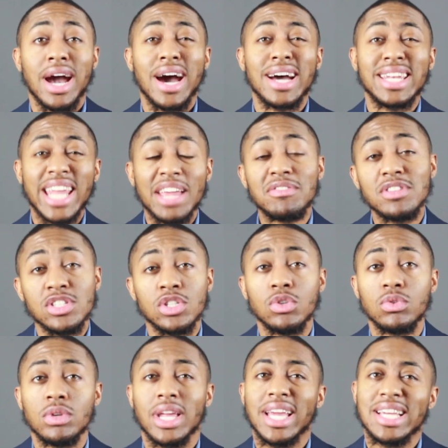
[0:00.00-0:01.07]
a navy
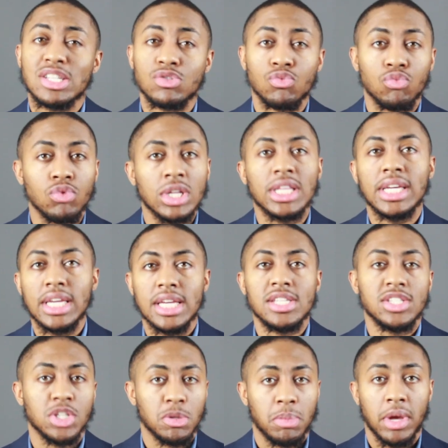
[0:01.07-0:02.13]
suit is really
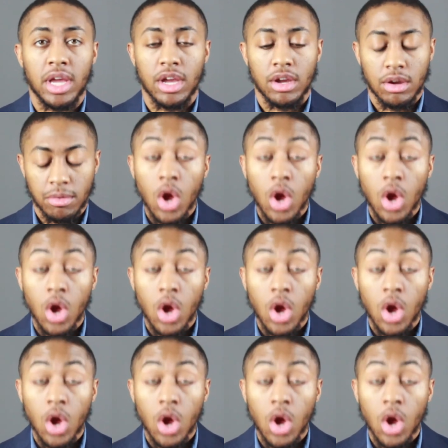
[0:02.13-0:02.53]
easy to pair.